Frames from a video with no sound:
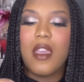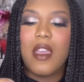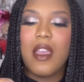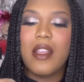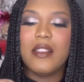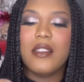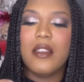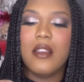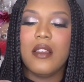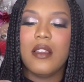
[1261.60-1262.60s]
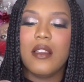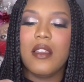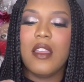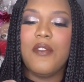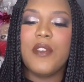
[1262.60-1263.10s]
and
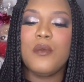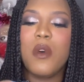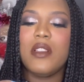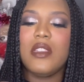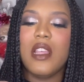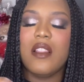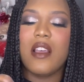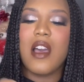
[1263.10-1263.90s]
if it's one thing that